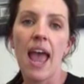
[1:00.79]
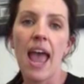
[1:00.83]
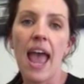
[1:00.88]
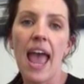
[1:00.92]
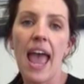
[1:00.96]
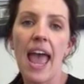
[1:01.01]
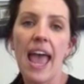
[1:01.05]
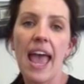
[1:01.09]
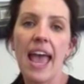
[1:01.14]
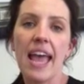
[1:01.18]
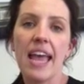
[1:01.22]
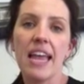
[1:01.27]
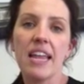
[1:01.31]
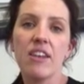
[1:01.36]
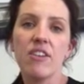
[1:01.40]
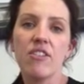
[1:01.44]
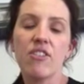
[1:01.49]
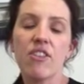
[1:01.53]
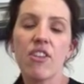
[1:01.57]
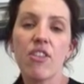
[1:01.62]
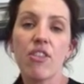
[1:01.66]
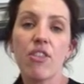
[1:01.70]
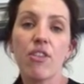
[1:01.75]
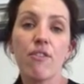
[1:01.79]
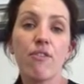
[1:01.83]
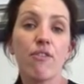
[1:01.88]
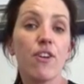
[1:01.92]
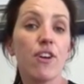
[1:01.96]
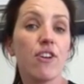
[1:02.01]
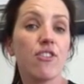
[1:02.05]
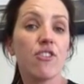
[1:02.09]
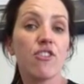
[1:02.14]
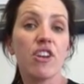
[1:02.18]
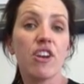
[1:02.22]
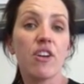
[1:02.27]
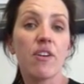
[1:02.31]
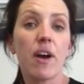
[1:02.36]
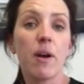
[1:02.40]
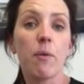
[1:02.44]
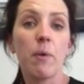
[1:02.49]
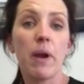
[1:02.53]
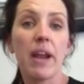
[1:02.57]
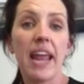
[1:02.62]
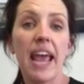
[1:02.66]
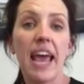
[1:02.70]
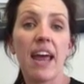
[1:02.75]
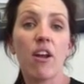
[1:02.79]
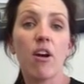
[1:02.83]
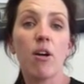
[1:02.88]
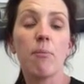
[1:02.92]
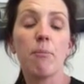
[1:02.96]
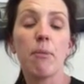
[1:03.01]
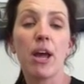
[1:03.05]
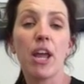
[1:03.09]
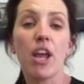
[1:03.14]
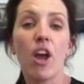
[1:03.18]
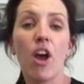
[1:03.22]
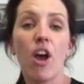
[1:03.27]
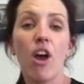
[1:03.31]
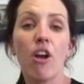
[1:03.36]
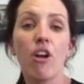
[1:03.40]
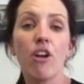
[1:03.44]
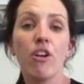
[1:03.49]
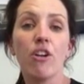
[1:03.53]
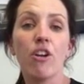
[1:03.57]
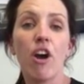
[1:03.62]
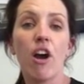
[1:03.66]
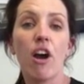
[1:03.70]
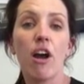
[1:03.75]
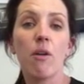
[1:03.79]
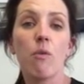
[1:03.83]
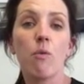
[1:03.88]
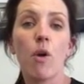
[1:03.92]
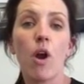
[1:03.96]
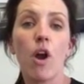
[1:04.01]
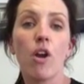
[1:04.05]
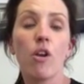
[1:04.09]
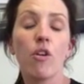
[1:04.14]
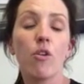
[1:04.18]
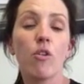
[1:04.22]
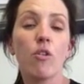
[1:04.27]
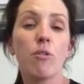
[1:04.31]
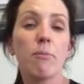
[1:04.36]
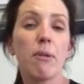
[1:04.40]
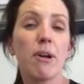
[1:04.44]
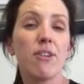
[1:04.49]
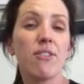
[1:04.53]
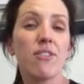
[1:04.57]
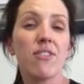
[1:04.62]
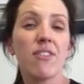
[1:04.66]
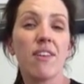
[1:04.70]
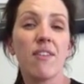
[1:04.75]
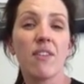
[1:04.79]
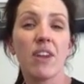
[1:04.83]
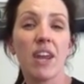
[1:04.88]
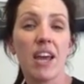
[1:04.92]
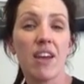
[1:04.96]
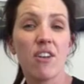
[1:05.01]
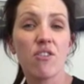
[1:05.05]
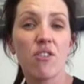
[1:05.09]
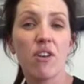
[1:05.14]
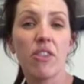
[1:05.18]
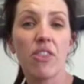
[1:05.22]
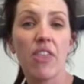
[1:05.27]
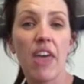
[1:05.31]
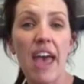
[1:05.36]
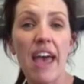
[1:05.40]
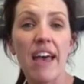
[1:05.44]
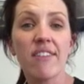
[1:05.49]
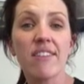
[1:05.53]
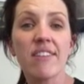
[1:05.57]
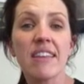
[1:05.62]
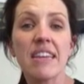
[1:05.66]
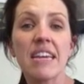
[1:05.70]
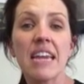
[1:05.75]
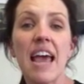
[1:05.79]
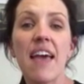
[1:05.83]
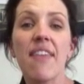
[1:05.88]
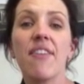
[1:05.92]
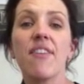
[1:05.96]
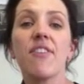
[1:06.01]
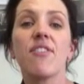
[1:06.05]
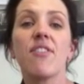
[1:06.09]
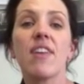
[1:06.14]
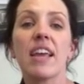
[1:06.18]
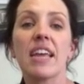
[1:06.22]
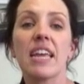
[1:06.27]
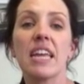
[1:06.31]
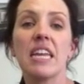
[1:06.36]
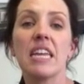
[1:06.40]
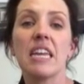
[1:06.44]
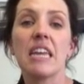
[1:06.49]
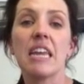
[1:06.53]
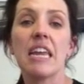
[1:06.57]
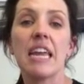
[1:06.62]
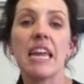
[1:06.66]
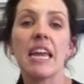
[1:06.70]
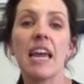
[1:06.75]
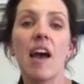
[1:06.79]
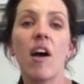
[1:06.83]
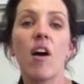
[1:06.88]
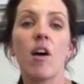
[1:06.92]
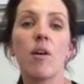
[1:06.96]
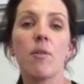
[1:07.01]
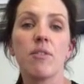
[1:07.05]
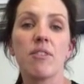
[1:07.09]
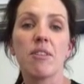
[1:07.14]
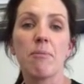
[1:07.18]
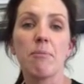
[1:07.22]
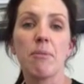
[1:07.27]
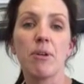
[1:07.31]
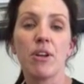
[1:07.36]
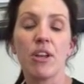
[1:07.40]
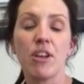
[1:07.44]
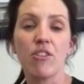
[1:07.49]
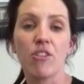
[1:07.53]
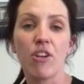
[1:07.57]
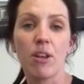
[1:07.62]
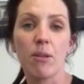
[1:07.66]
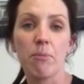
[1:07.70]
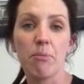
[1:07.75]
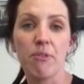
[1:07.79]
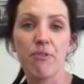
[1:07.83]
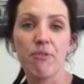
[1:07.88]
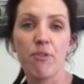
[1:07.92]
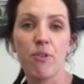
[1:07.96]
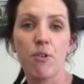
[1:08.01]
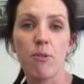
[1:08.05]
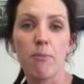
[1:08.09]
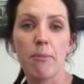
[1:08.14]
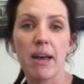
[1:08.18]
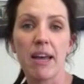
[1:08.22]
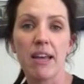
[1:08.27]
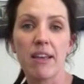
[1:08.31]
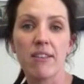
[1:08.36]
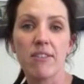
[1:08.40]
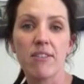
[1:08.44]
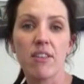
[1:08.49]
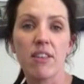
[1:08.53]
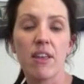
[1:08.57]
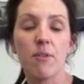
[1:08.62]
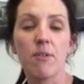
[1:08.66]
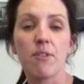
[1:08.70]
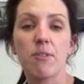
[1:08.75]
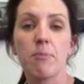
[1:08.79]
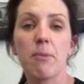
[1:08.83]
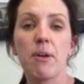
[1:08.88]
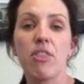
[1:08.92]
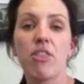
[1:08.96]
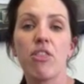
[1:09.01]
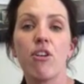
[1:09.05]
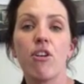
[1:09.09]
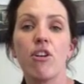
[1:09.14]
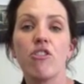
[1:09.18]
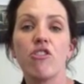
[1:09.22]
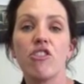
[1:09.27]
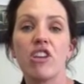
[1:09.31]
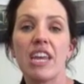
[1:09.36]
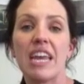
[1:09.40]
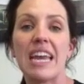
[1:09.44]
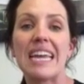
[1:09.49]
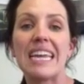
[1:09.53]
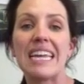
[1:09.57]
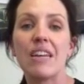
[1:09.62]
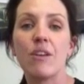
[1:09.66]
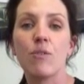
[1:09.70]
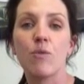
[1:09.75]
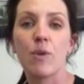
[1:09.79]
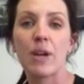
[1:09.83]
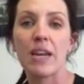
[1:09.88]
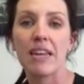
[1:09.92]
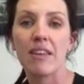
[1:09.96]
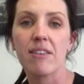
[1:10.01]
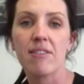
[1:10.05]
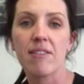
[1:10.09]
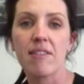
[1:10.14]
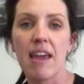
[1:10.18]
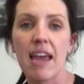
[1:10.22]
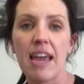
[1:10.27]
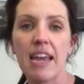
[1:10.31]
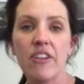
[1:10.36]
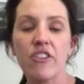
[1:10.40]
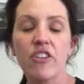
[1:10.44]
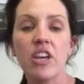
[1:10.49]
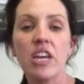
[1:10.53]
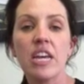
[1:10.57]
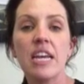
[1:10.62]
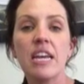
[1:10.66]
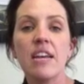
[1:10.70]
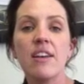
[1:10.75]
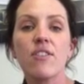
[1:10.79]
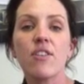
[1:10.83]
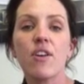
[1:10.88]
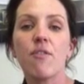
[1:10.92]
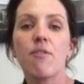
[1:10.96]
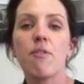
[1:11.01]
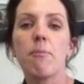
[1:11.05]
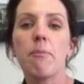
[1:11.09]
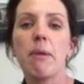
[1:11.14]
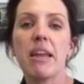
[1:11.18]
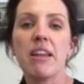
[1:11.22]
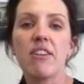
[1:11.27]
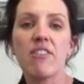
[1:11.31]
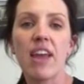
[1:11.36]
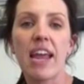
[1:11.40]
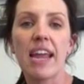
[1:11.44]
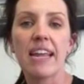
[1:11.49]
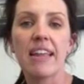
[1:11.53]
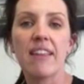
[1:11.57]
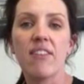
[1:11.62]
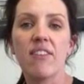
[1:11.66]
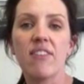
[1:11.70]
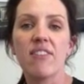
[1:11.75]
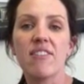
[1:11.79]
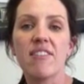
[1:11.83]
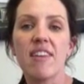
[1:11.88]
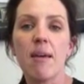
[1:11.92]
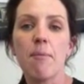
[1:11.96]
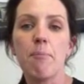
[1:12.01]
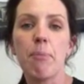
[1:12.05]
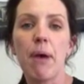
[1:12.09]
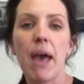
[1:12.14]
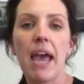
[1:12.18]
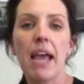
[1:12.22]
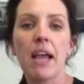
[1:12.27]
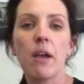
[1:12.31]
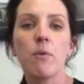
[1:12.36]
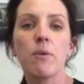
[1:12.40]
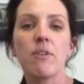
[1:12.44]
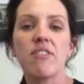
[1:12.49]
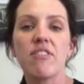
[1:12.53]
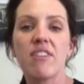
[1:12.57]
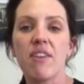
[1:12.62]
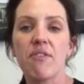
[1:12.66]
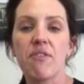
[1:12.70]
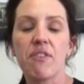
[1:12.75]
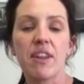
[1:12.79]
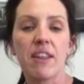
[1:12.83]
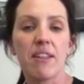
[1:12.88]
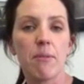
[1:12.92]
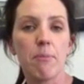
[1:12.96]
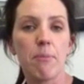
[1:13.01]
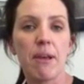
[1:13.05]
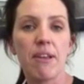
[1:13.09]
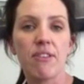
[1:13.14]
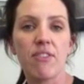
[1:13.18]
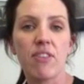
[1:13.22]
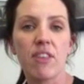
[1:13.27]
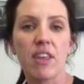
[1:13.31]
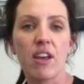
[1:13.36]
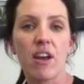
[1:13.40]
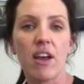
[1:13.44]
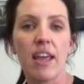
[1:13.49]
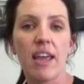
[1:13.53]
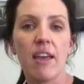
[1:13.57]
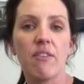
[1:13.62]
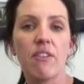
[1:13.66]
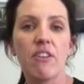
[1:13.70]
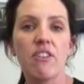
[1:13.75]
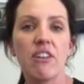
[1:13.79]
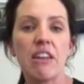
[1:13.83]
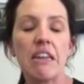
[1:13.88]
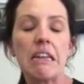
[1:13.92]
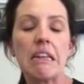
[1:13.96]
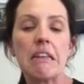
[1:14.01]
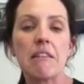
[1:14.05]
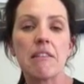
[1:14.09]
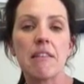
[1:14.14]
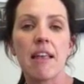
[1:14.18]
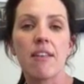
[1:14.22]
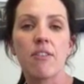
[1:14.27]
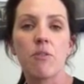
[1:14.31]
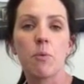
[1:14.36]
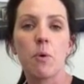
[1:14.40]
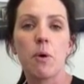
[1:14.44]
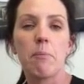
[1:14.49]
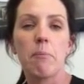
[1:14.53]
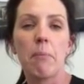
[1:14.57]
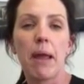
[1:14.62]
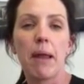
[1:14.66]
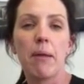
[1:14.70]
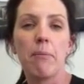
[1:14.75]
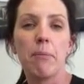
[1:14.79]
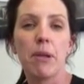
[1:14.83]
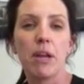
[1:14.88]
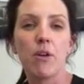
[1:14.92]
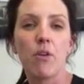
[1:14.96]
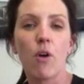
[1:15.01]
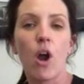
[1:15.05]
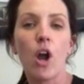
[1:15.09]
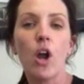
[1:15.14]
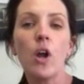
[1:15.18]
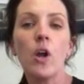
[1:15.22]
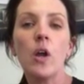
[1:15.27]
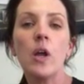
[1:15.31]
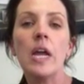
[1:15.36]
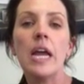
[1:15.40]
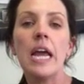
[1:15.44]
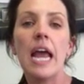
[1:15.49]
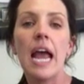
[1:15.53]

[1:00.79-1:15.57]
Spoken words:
And the first year I went out on my own, I wrote almost 700,000, and the second year I was $1 million performer. So that was my third year in real estate. So for me, taking the step back was definitely the best thing I ever did, because that's what made me grow.